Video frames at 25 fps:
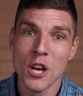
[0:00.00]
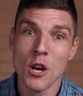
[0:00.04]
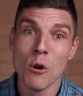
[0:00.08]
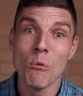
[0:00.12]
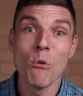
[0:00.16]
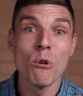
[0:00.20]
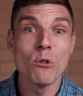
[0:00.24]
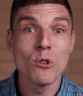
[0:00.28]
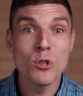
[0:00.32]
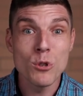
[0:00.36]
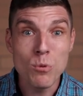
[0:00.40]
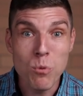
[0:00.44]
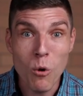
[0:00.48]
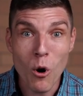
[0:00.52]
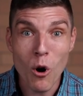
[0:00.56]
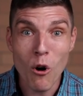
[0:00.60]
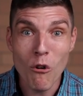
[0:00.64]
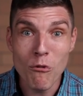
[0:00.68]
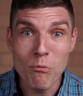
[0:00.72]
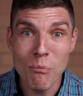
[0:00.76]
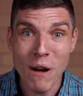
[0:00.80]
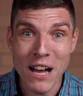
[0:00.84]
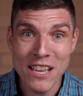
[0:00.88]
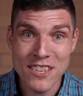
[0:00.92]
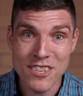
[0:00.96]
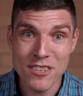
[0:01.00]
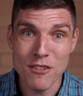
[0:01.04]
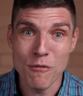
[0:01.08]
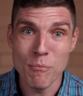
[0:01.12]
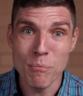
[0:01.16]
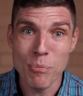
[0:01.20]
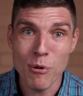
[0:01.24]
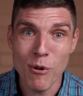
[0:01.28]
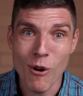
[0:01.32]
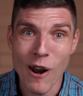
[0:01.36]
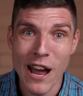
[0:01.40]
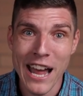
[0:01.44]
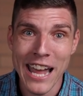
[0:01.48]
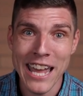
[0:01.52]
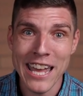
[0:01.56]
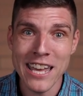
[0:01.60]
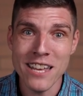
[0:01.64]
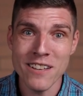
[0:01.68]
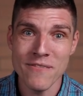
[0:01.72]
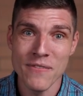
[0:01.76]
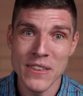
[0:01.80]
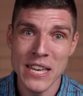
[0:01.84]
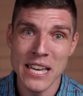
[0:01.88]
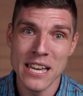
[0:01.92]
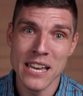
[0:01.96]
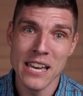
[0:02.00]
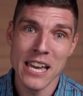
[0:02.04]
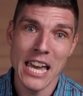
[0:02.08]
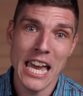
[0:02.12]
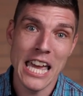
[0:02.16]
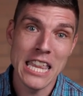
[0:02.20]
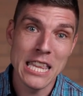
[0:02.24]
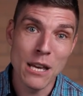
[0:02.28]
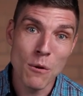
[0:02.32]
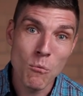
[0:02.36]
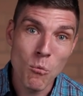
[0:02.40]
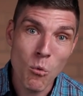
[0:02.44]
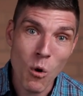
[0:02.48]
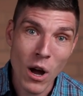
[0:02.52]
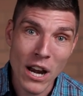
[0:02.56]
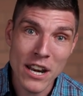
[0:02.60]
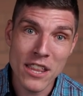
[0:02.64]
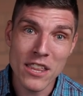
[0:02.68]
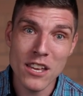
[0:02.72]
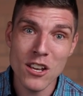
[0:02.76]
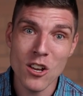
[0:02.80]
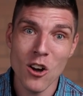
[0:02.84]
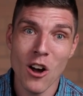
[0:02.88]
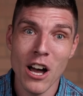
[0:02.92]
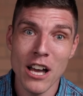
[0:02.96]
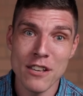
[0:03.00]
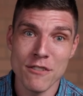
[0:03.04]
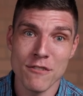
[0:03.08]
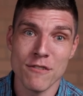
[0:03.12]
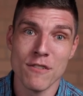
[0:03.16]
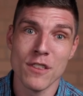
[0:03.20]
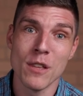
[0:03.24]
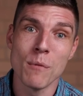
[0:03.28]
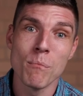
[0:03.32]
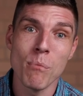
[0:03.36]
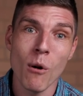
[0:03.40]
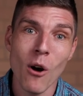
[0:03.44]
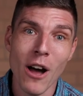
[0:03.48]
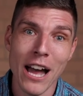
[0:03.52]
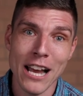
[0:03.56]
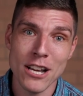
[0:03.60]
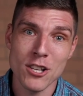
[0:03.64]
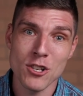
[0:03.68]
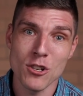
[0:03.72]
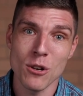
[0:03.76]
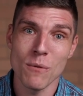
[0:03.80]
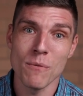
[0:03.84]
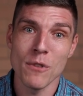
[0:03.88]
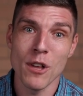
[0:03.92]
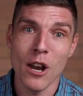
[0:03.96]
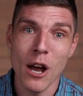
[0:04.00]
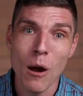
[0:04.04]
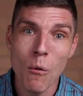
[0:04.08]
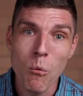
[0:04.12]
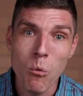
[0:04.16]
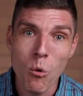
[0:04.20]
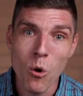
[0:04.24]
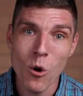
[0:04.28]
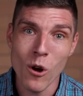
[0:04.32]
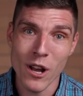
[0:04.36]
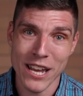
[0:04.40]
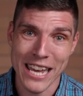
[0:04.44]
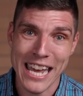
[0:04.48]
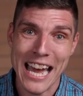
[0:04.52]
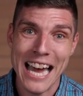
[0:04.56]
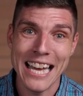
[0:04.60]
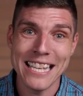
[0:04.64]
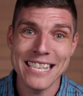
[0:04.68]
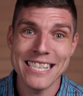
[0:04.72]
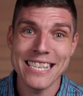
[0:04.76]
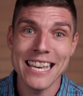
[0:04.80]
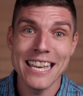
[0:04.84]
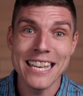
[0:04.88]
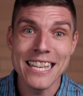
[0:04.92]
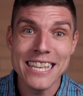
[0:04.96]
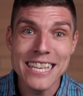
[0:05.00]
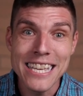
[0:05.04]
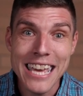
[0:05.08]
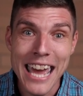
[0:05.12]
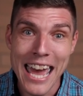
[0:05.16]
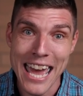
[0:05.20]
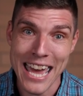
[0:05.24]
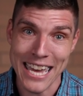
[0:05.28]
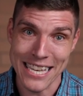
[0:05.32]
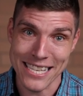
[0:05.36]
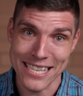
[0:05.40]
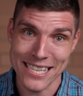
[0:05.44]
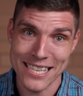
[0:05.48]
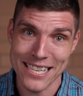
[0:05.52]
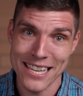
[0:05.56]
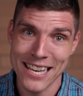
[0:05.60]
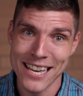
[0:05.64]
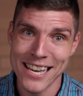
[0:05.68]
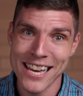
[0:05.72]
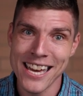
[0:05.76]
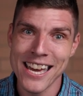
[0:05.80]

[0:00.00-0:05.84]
Well, 12 months of praying, and then one of the guys from the bike shop that I work at said yes,